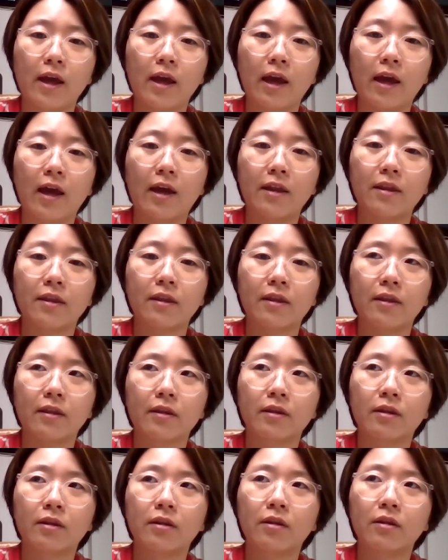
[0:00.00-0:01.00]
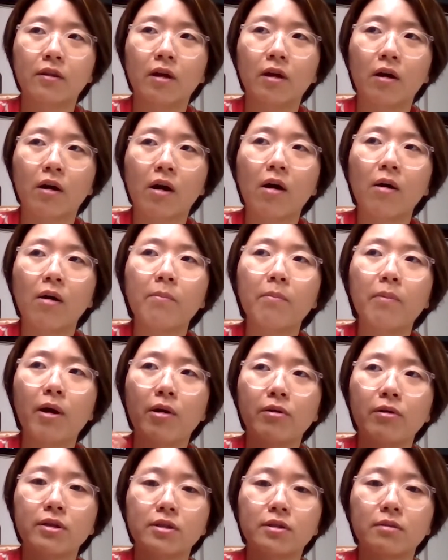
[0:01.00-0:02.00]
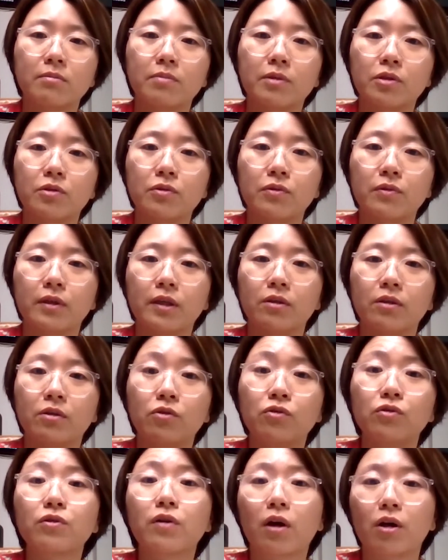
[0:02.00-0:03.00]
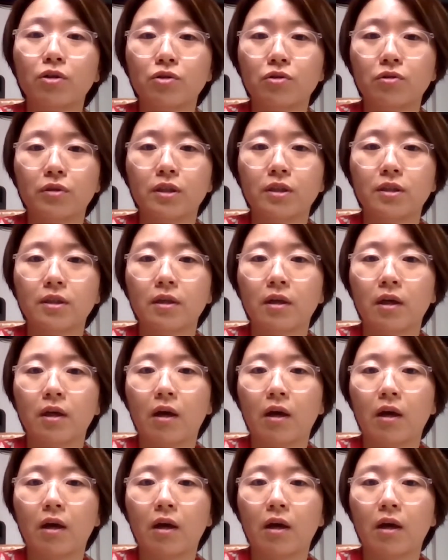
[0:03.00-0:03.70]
and the comparison between two countries,